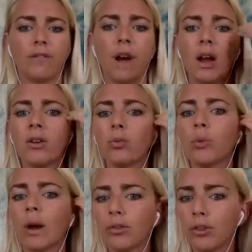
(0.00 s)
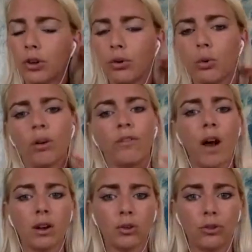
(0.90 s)
Find a rescue or
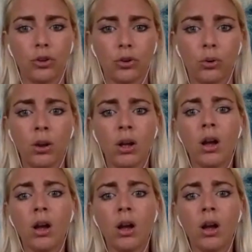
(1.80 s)
find a zoo